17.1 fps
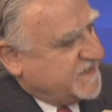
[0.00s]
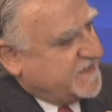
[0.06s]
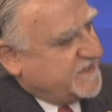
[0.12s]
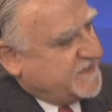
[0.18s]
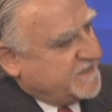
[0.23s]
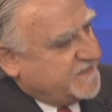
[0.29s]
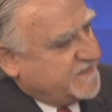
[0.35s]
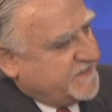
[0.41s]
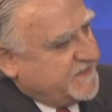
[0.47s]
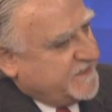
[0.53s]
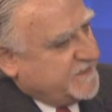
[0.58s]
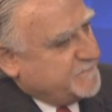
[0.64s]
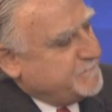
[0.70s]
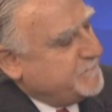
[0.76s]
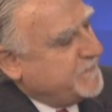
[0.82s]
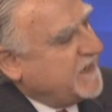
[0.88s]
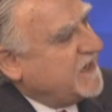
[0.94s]
in
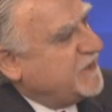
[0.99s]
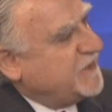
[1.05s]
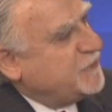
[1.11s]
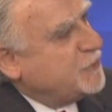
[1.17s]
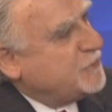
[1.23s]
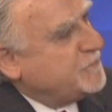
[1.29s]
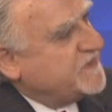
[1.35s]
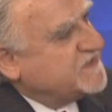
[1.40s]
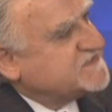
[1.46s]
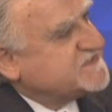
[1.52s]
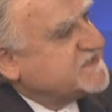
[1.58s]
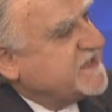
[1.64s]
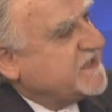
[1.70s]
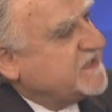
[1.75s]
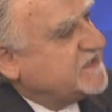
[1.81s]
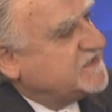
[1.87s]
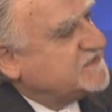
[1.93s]
the melanoma
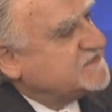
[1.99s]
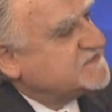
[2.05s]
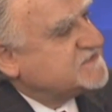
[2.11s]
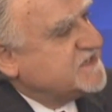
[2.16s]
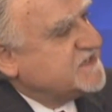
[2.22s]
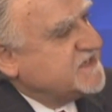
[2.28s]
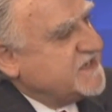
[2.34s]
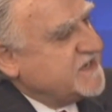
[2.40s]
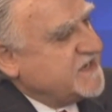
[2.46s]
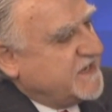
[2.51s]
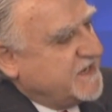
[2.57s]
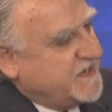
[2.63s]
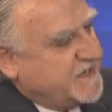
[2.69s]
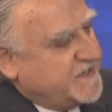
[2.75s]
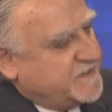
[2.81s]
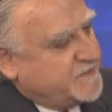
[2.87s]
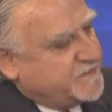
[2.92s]
cells,
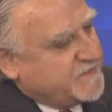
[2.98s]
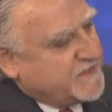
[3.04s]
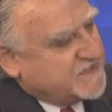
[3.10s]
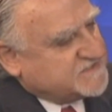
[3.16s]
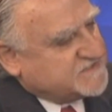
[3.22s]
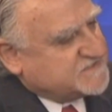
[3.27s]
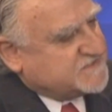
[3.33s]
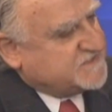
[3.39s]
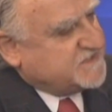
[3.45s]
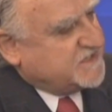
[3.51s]
and thus